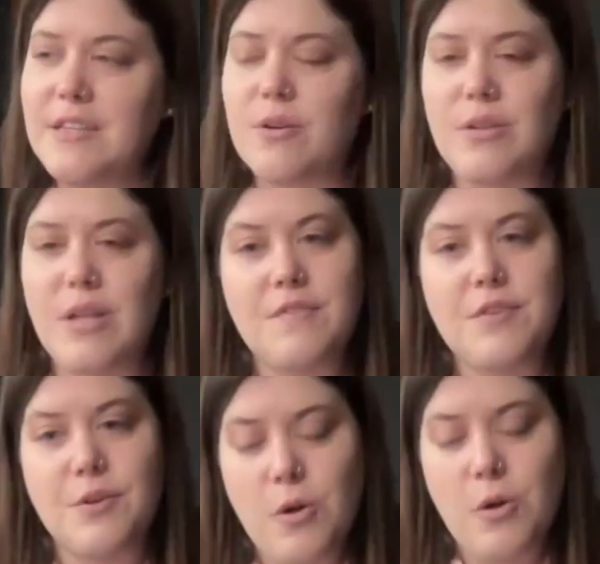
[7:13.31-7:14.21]
There are a lot of
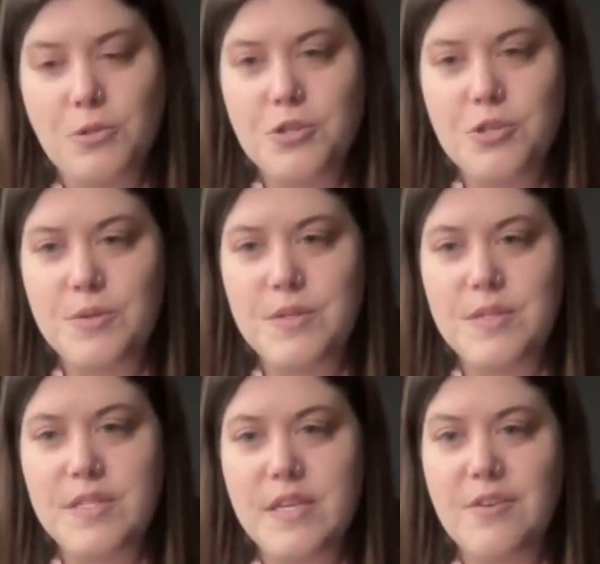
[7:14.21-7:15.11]
third culture
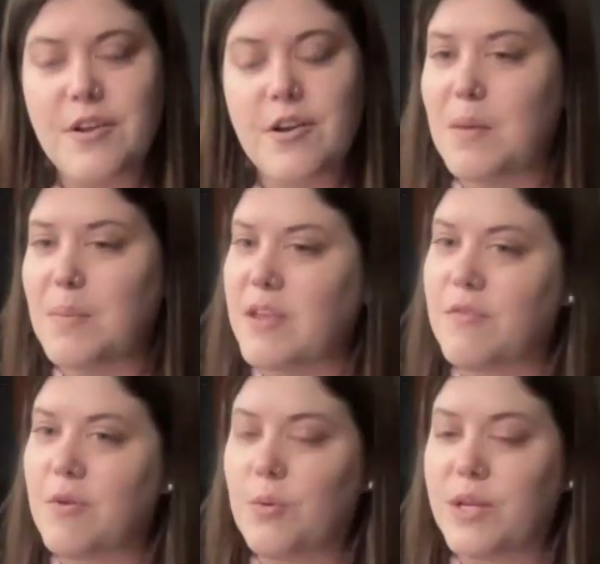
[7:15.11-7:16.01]
students there that are maybe
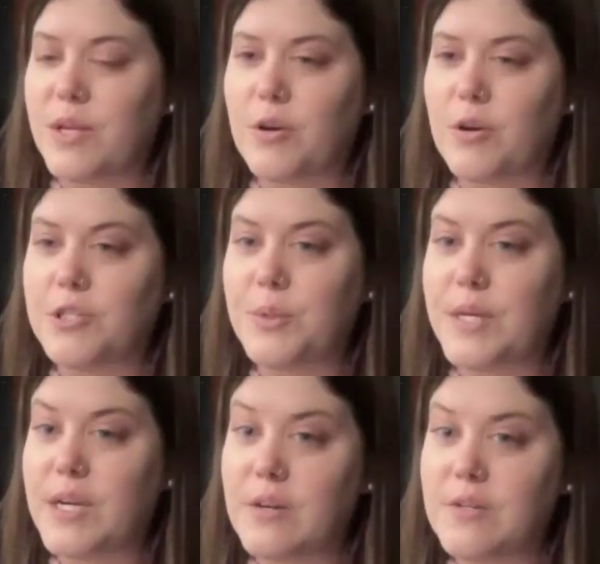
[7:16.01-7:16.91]
there for only one or two
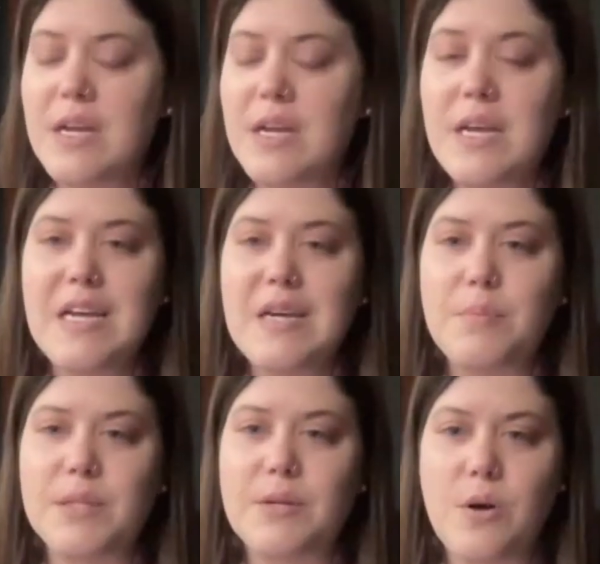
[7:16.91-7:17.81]
years,
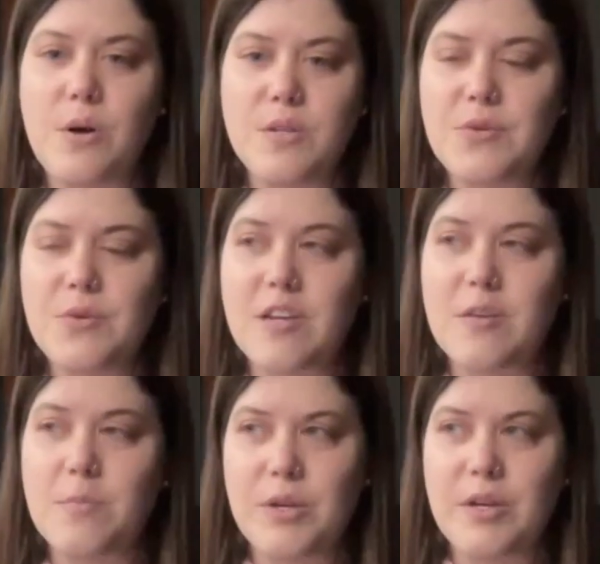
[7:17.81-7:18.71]
but there's also a
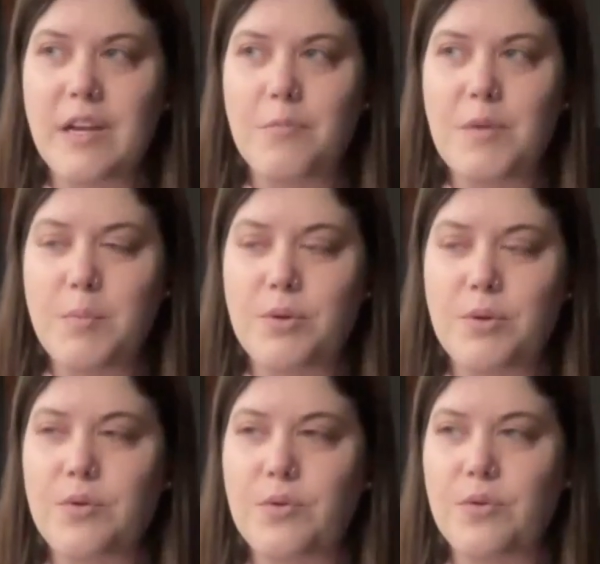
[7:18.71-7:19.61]
community of
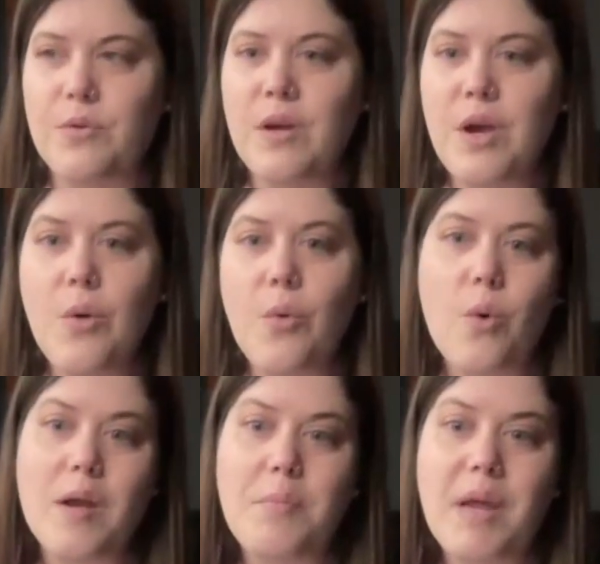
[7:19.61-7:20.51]
people who
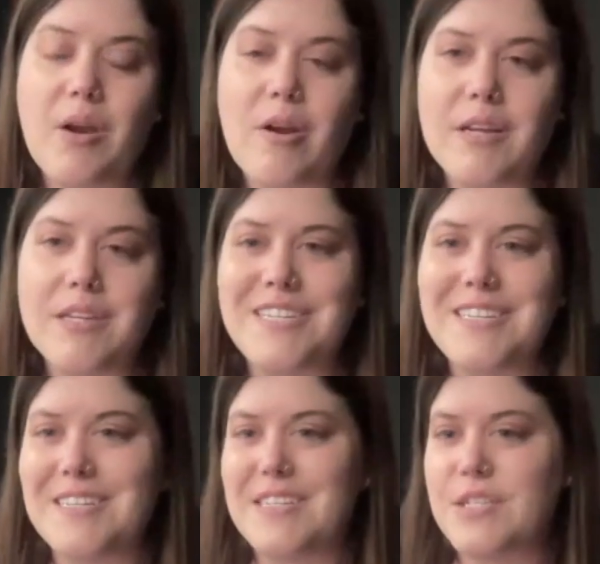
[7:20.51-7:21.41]
one parent
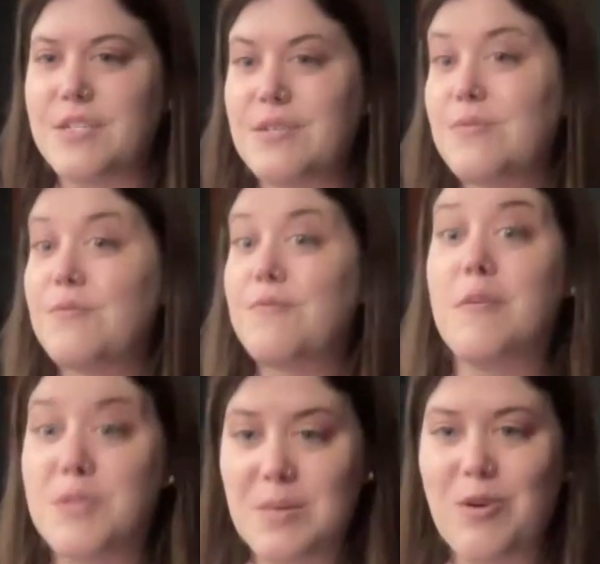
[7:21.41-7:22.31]
is from
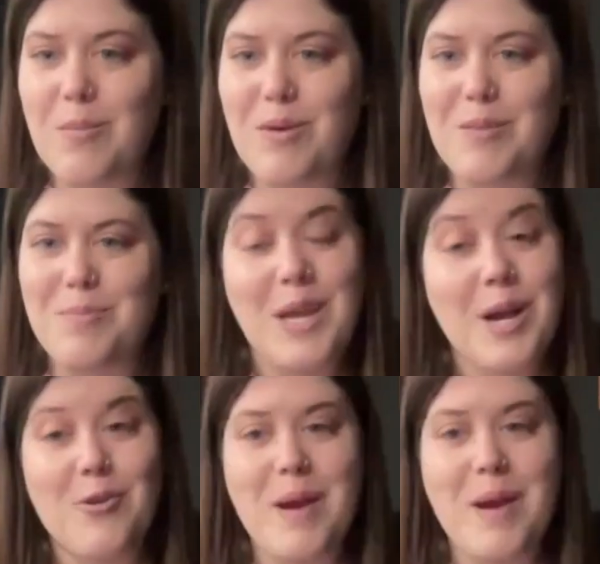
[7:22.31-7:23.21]
somewhere abroad, but the
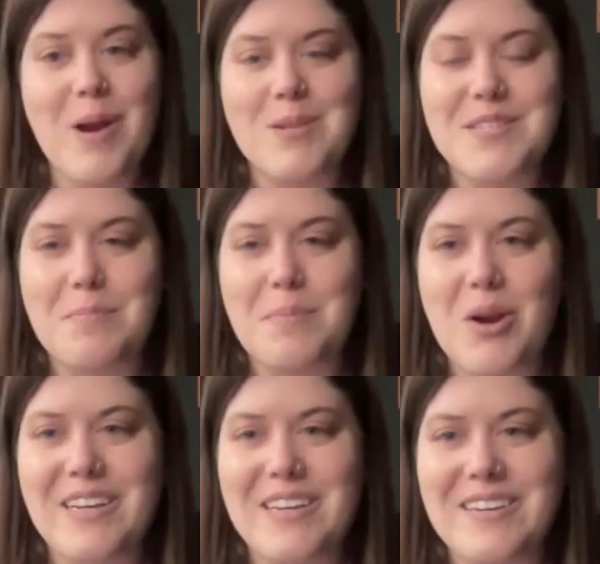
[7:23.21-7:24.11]
other parent's an
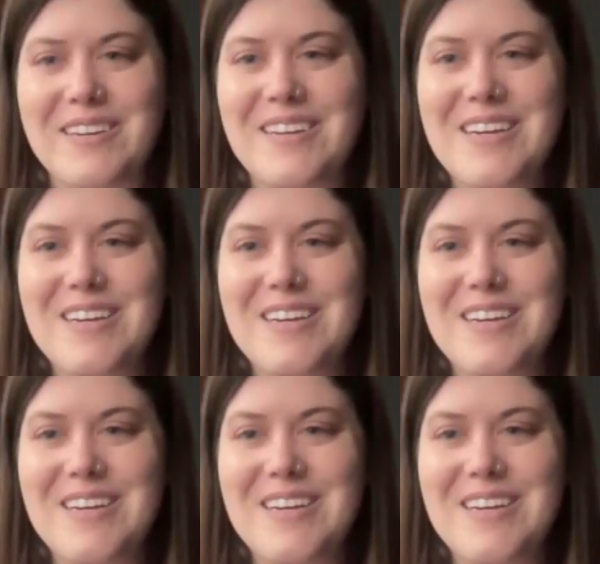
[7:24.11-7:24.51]
American.